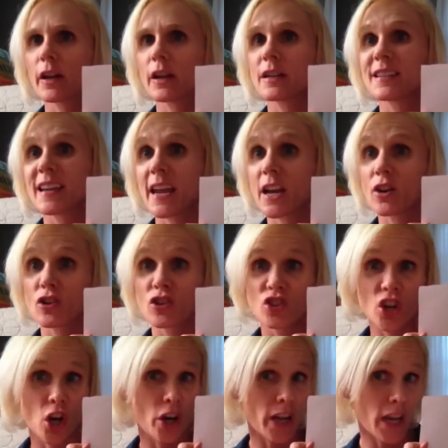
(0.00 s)

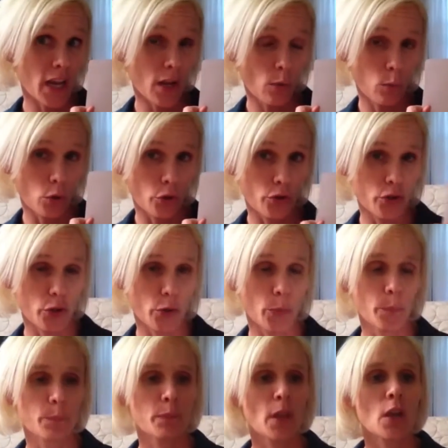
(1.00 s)
containers are equal
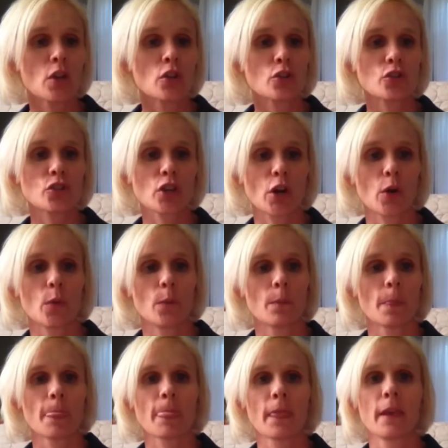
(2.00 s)
to. So
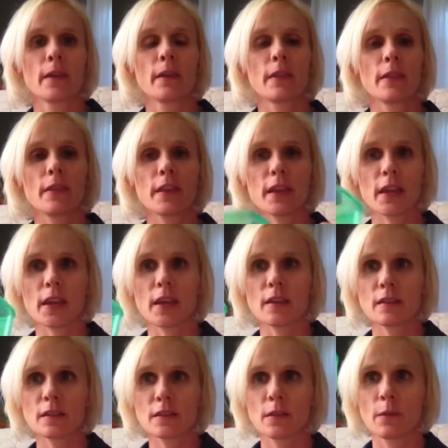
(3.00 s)

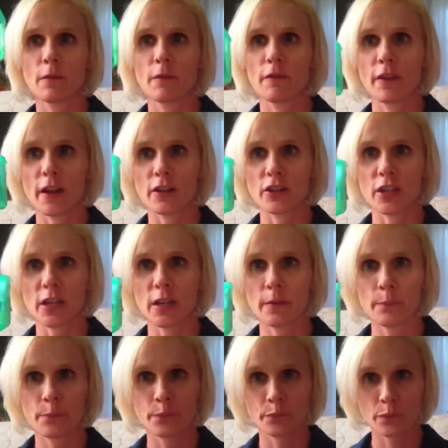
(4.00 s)
these veggie,
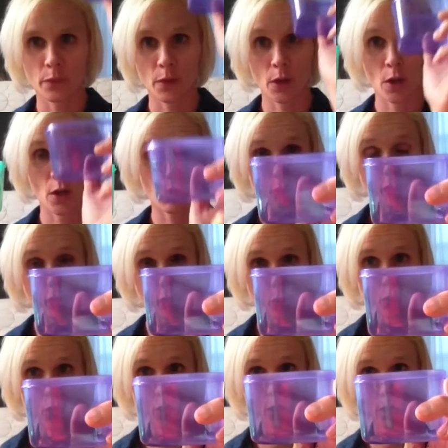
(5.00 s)

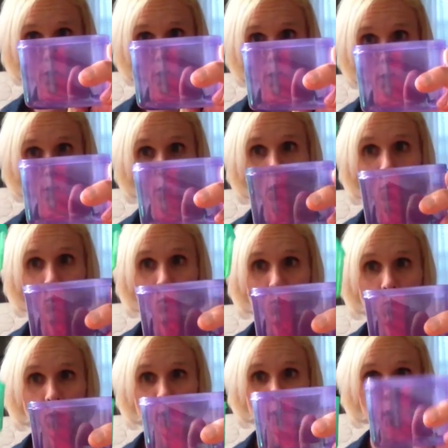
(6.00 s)
fruit,
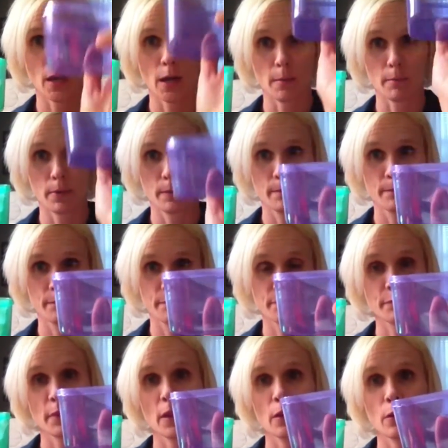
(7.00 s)
1 cup.
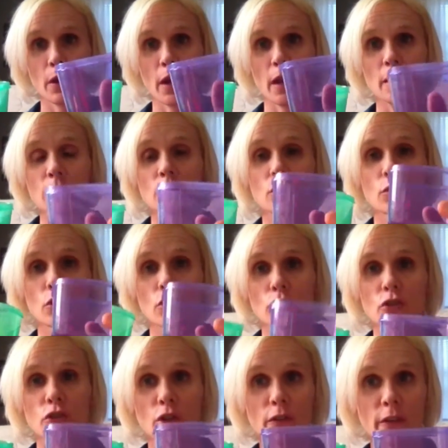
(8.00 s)
Okay, so
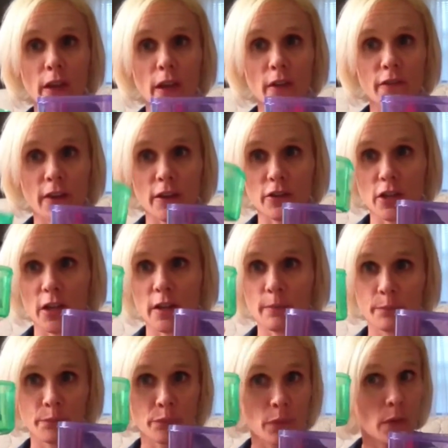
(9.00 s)
you're serving a veggie,
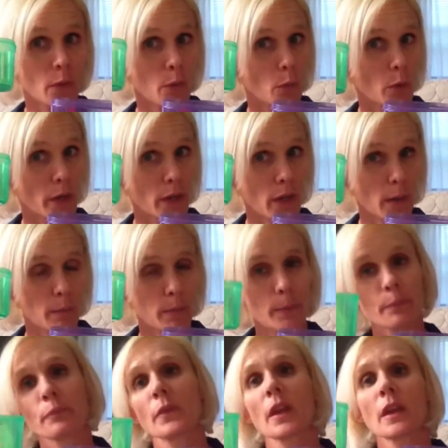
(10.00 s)
1 cup.
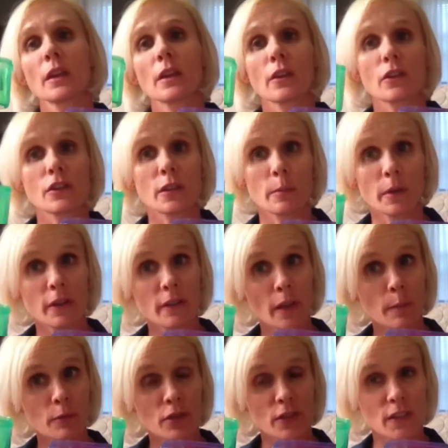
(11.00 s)
Now there's some
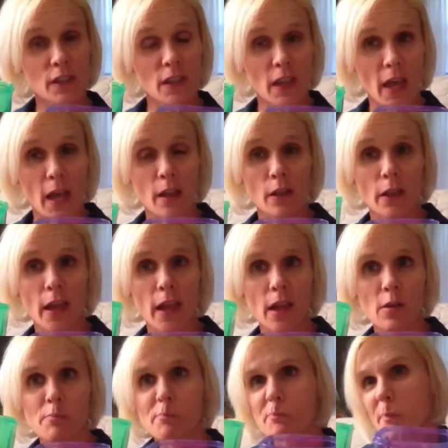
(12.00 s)
exceptions to that,
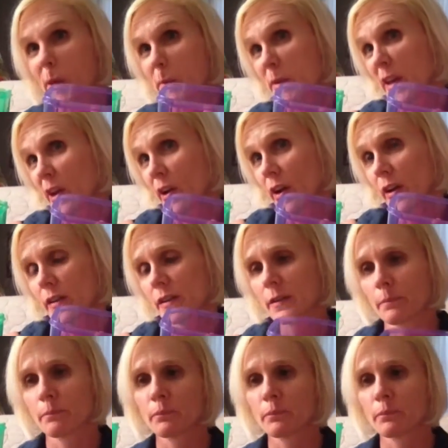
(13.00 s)
like baby carrots.